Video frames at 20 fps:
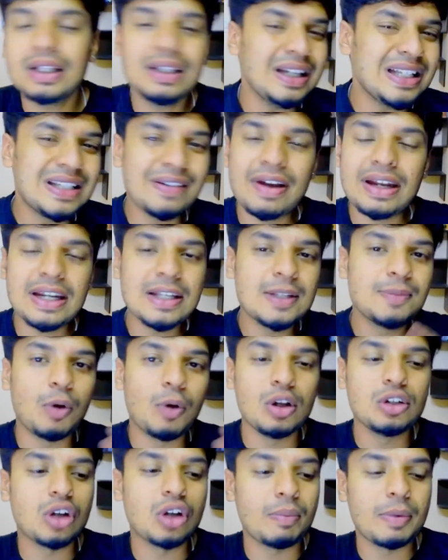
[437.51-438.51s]
It's a very
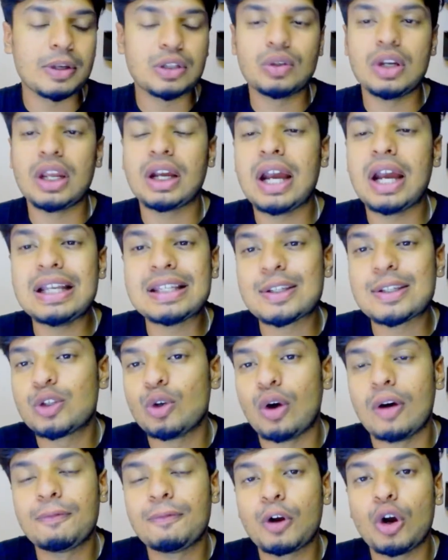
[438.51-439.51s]
small topic today, guys.
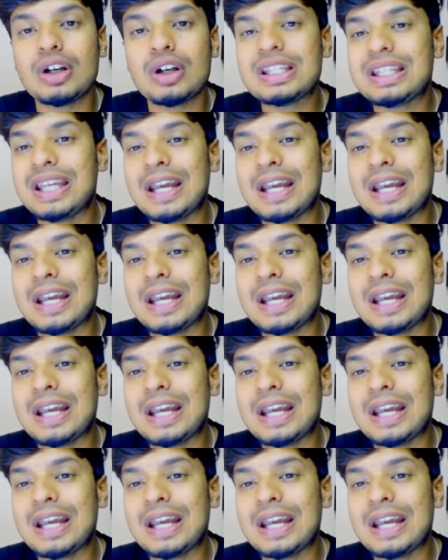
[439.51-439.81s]
So of course,